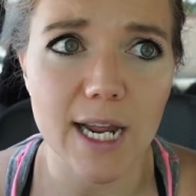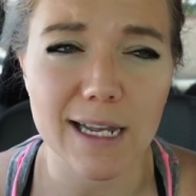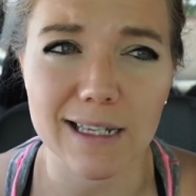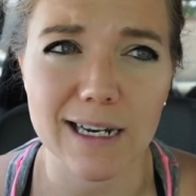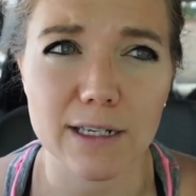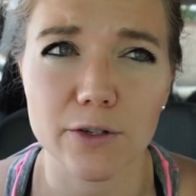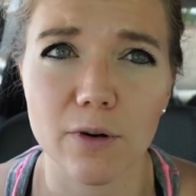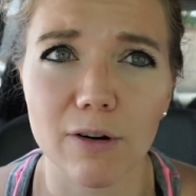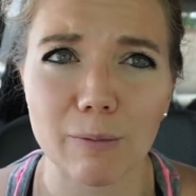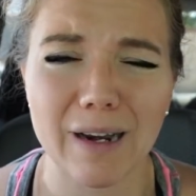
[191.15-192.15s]
take the test
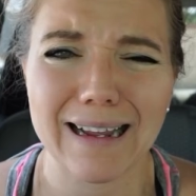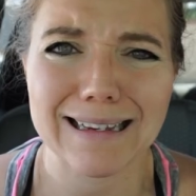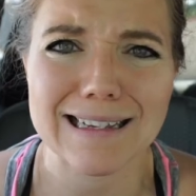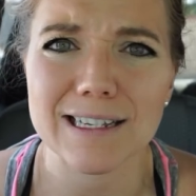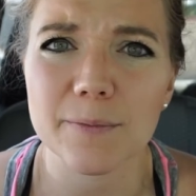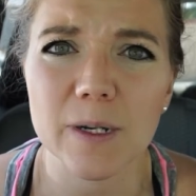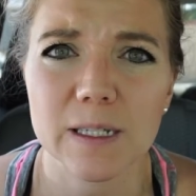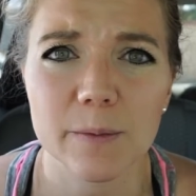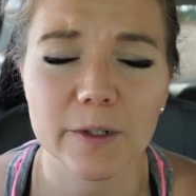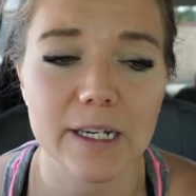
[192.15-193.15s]
wrong, but I guess that's a
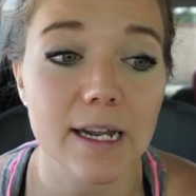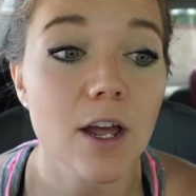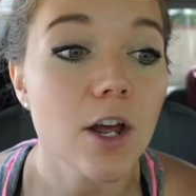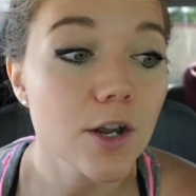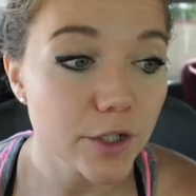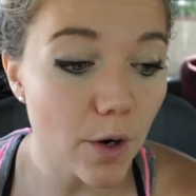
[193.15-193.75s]
possibility.